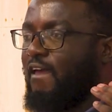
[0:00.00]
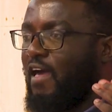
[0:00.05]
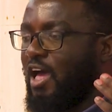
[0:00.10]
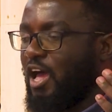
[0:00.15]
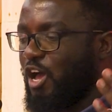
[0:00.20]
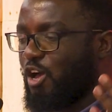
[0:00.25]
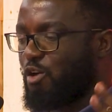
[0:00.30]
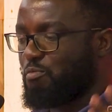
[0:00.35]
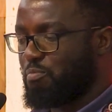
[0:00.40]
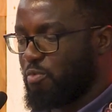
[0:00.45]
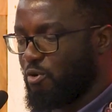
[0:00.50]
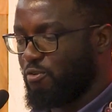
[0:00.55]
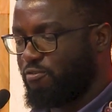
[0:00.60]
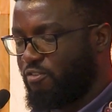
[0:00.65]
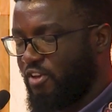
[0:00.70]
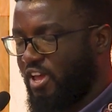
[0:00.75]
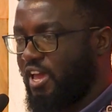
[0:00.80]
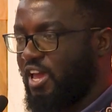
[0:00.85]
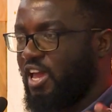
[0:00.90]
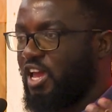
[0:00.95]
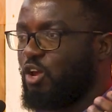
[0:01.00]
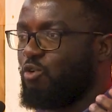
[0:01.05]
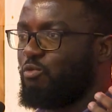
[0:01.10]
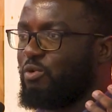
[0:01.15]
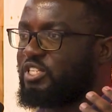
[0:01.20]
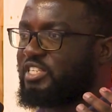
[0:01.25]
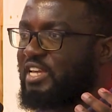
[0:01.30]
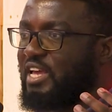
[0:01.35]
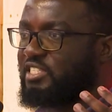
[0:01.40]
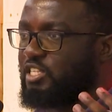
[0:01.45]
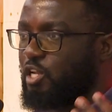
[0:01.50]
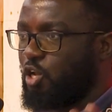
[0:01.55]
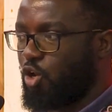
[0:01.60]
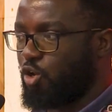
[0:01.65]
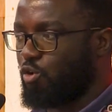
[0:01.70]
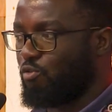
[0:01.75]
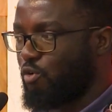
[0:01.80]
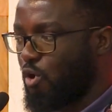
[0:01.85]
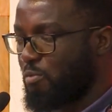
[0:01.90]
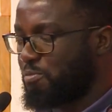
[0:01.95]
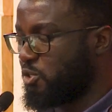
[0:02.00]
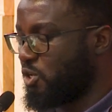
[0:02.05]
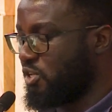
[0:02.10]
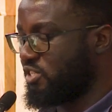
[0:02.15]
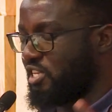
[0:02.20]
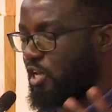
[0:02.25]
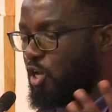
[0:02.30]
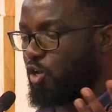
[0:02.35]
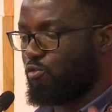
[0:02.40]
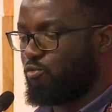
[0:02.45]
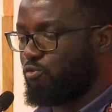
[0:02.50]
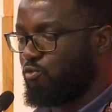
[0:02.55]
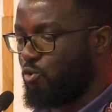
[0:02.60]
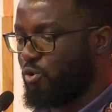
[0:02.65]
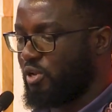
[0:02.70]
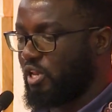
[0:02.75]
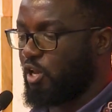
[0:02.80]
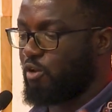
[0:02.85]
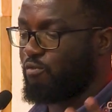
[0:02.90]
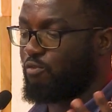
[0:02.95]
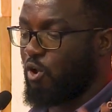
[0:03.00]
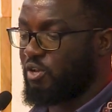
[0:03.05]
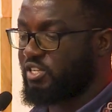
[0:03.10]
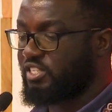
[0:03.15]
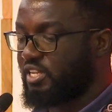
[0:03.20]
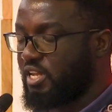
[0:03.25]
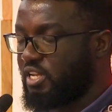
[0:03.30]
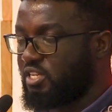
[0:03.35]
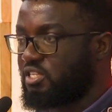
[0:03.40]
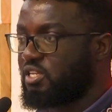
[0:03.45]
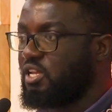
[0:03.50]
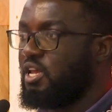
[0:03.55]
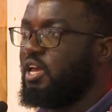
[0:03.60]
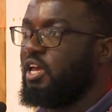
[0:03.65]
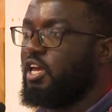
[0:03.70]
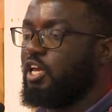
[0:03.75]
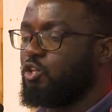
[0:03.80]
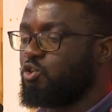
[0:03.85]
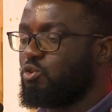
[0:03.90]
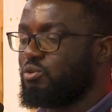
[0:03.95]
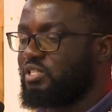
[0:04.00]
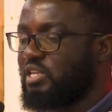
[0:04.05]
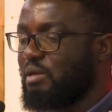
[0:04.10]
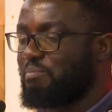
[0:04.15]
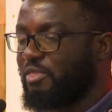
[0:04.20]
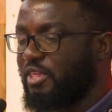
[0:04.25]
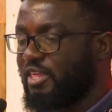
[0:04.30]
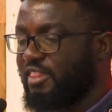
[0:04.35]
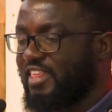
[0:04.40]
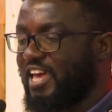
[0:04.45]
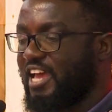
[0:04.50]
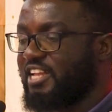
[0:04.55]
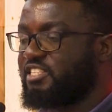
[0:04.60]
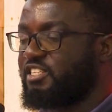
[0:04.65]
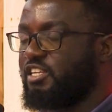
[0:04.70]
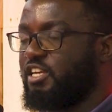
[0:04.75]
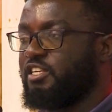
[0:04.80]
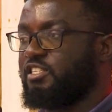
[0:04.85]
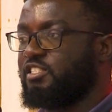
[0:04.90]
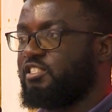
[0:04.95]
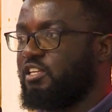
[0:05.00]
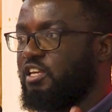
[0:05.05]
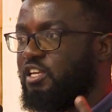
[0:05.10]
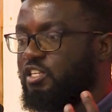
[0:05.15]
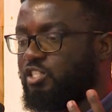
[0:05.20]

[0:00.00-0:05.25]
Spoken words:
buffet which has a lot of options, a lot of food, a lot of content, into something that is